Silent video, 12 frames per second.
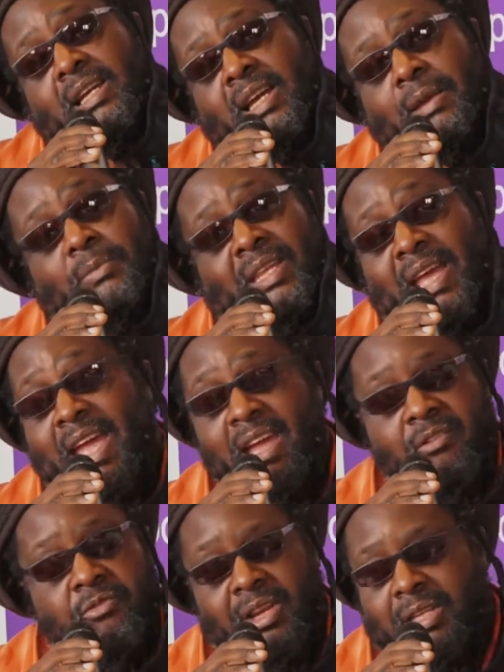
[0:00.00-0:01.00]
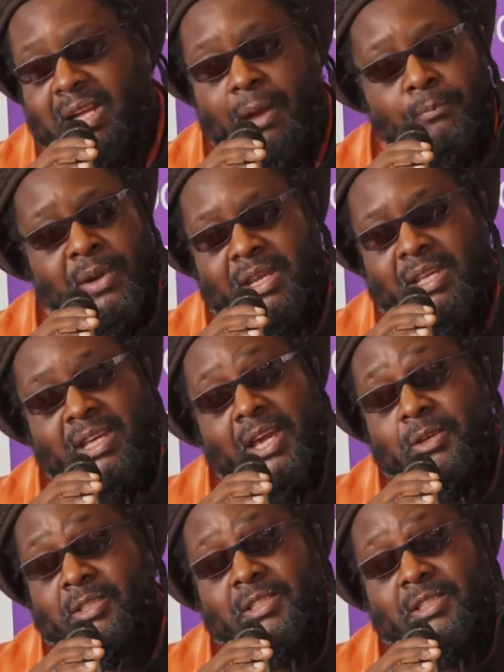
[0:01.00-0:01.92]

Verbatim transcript: Um, every company here is,